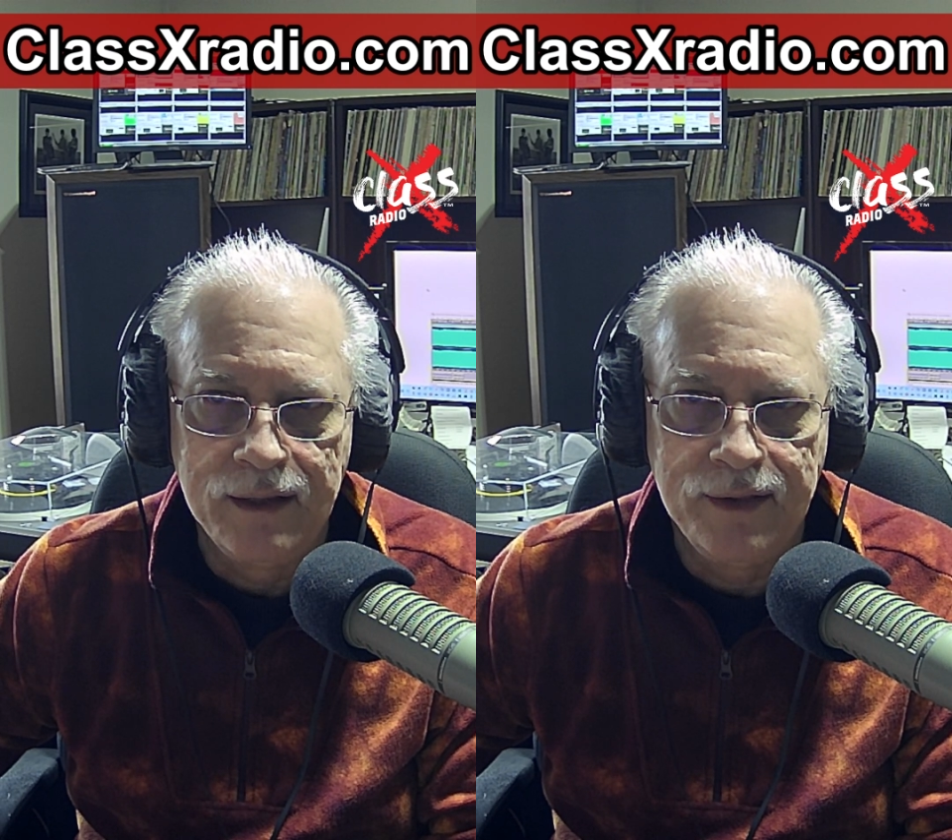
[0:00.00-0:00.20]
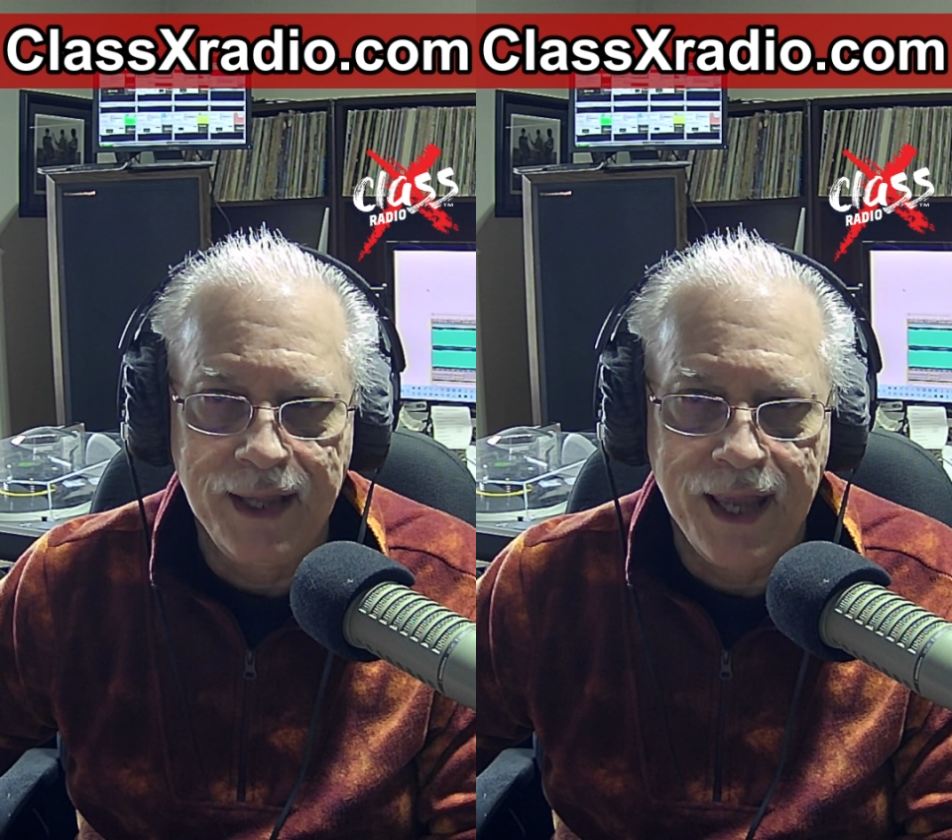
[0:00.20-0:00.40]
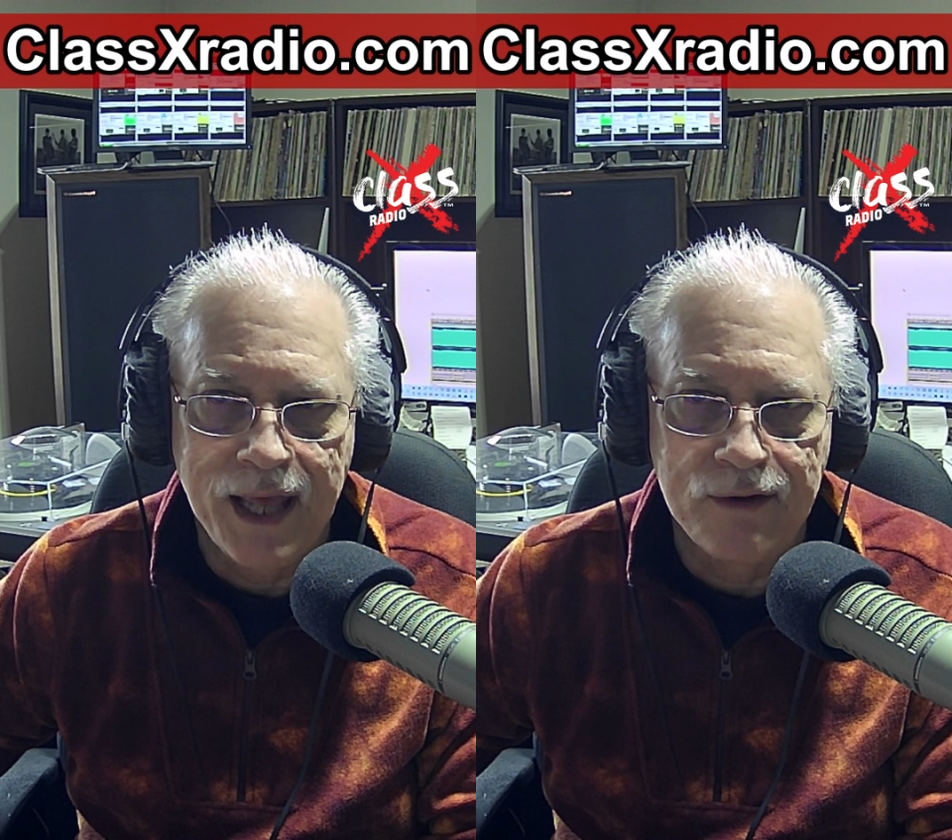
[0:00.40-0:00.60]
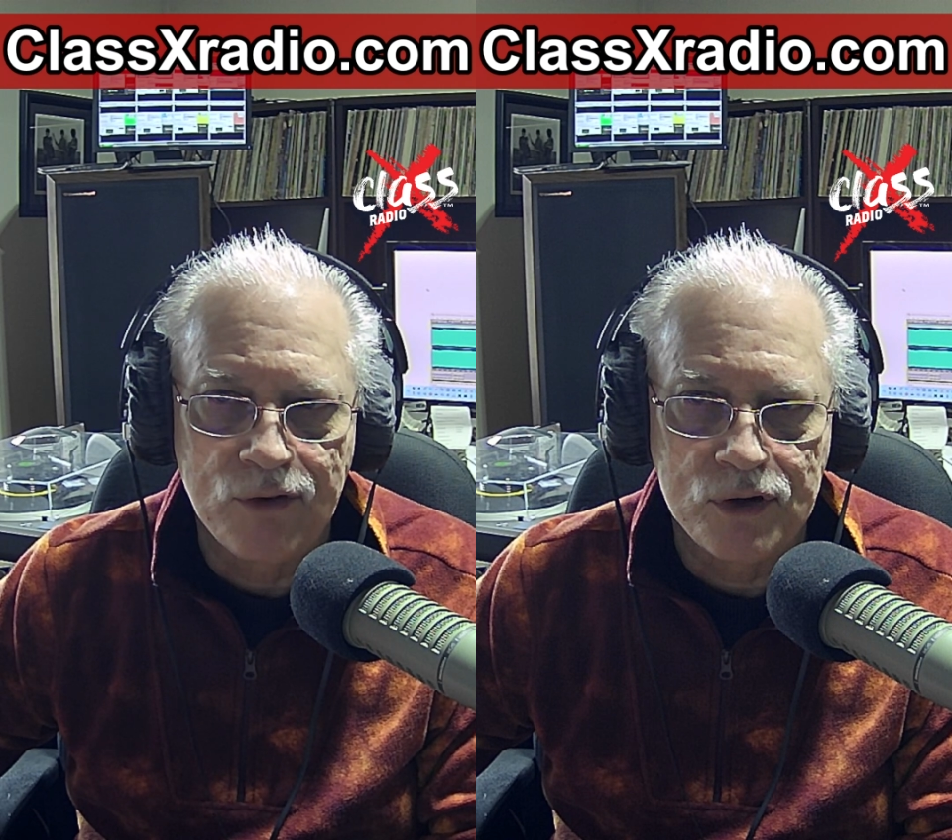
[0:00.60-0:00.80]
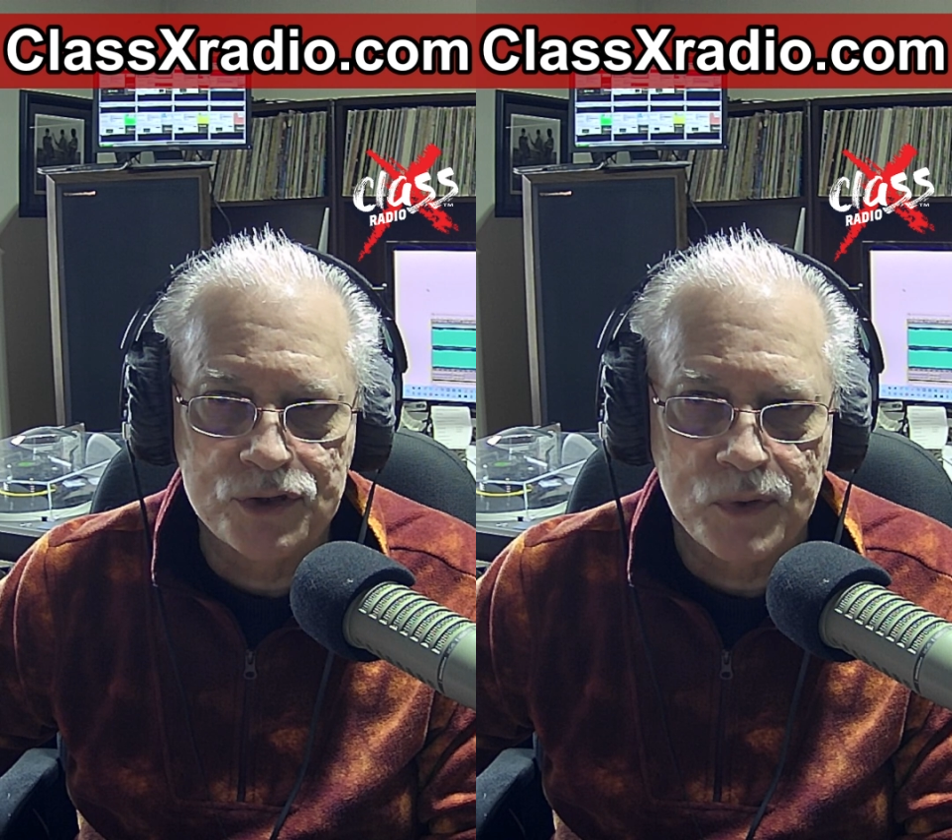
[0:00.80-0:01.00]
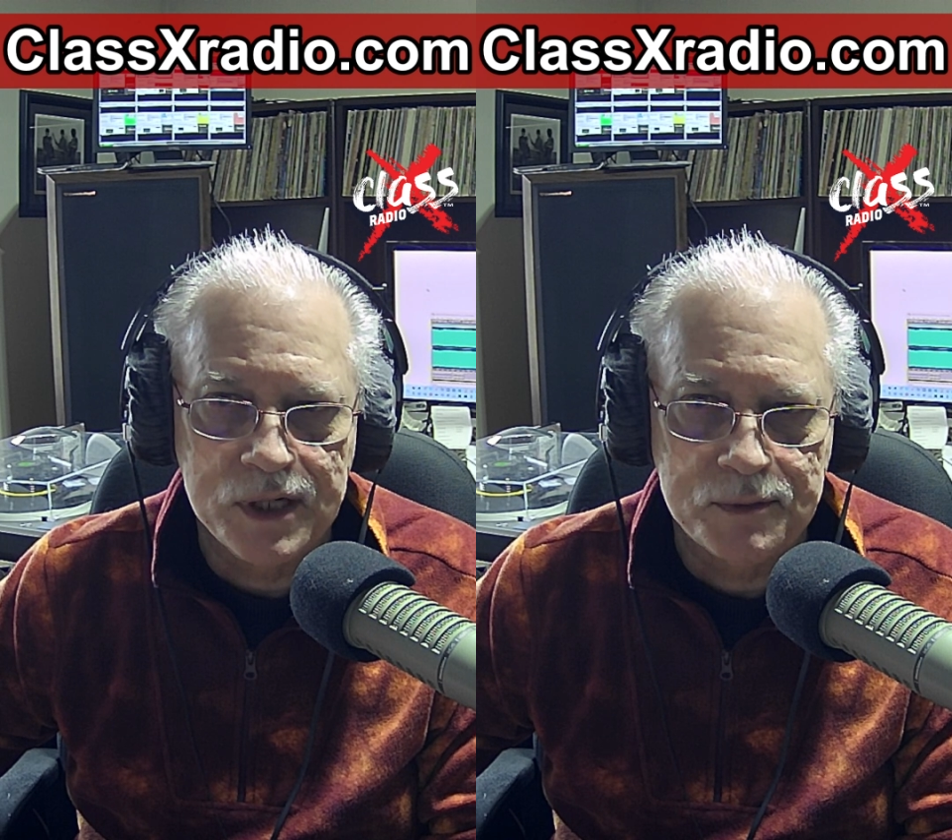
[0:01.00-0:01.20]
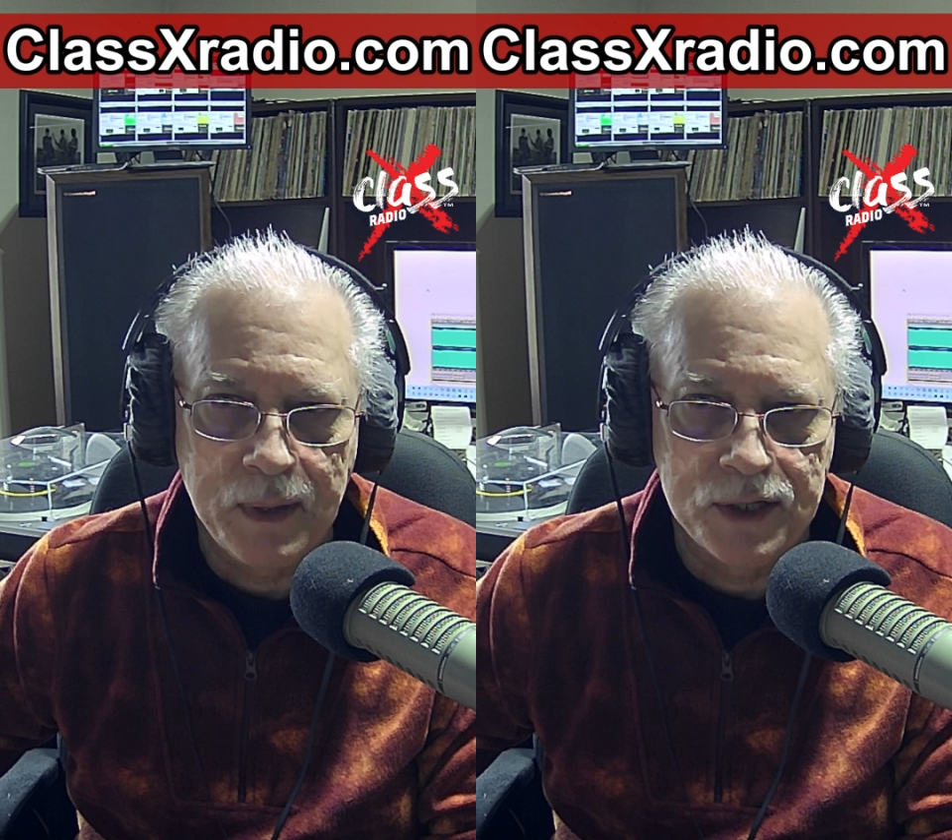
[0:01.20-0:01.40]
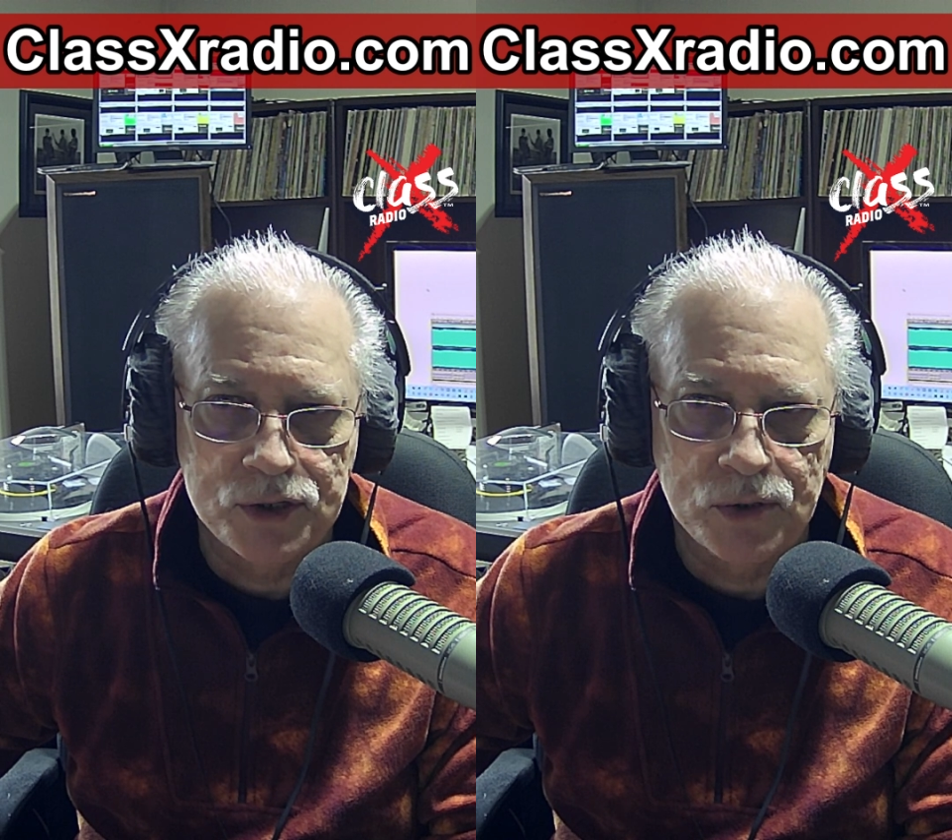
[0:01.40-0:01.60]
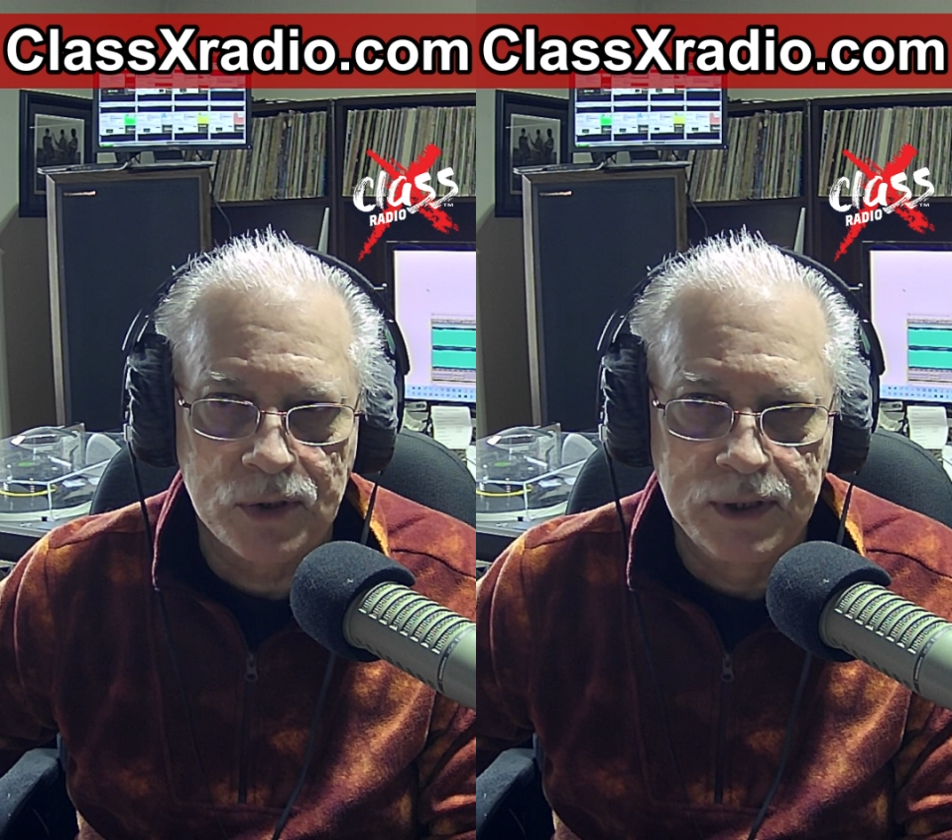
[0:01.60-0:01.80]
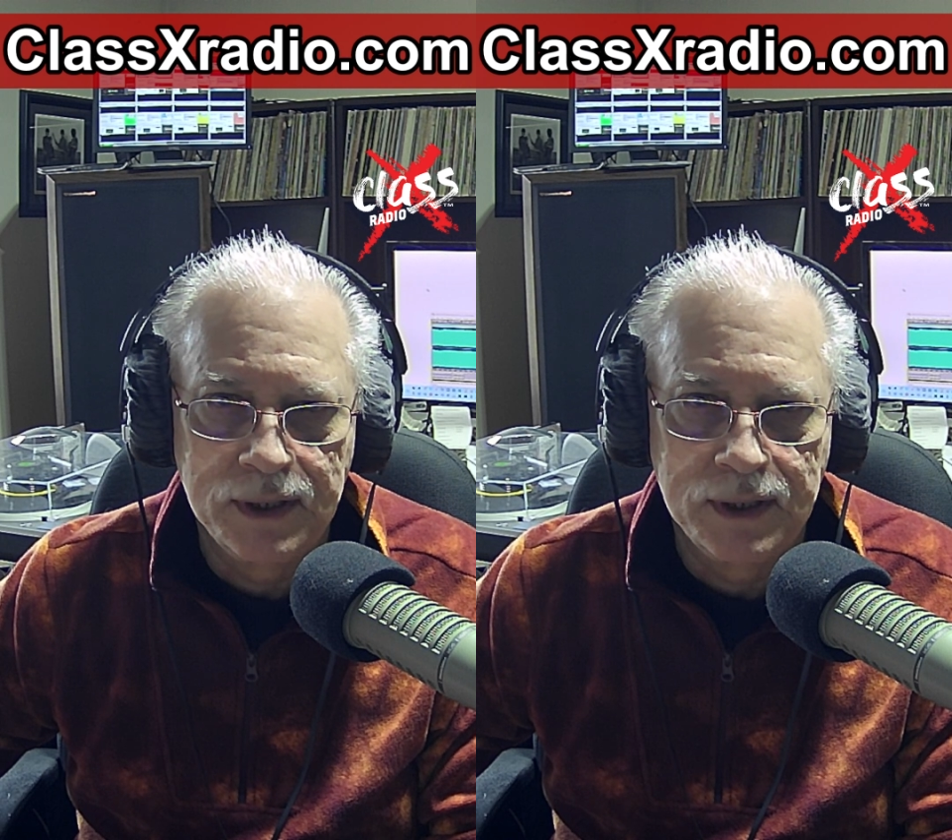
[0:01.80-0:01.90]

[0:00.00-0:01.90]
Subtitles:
the anniversary special,